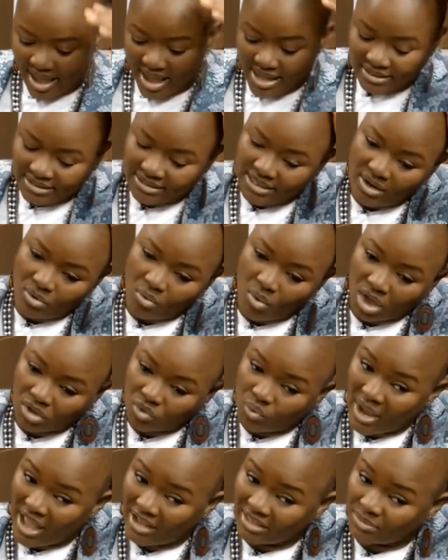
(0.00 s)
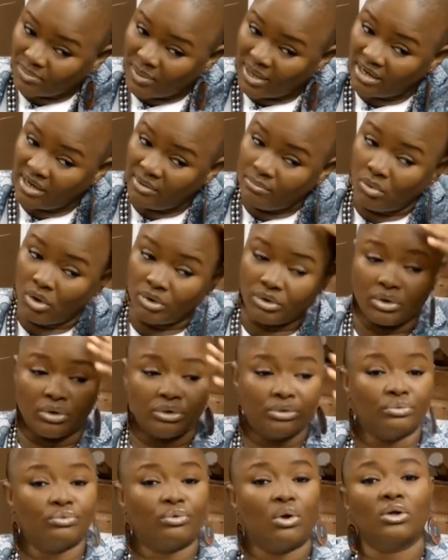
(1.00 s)
See, what we are spending money on
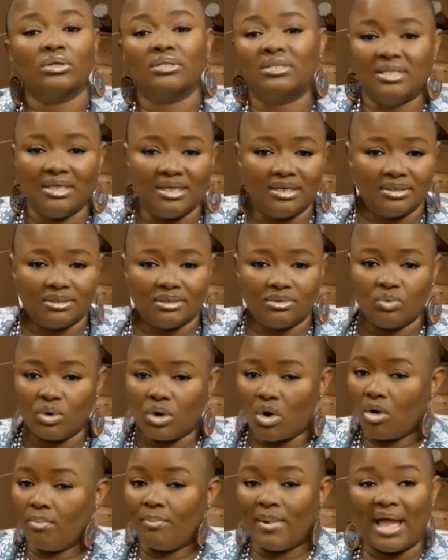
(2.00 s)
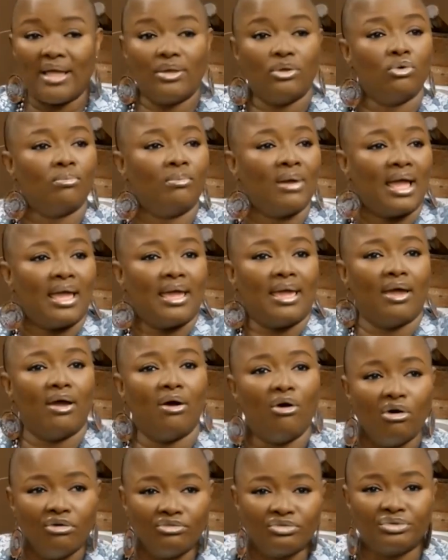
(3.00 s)
the wrong things. We go buy human hair
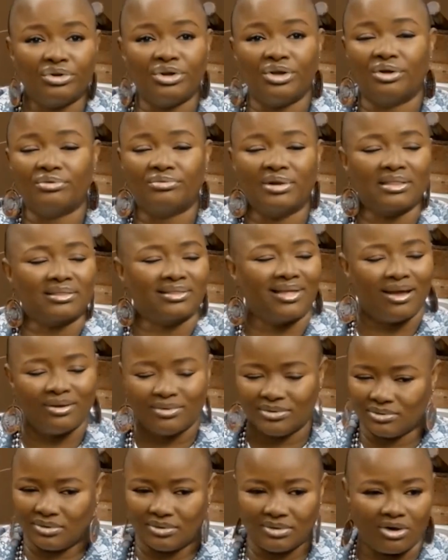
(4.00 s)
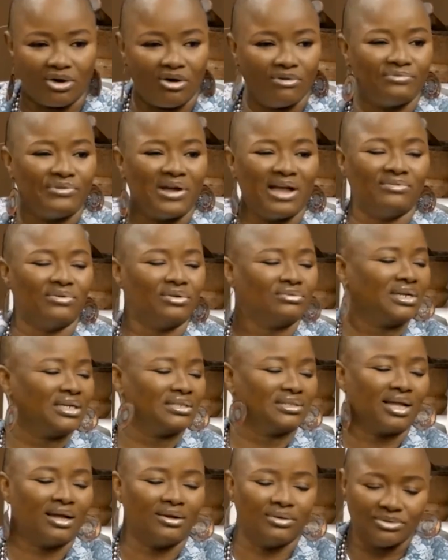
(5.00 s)
of 300,000 or
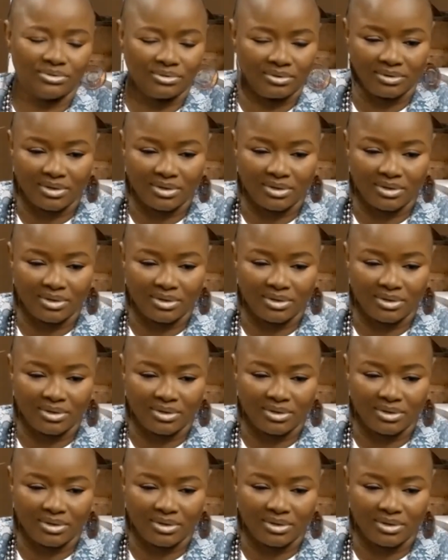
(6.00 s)
500,000,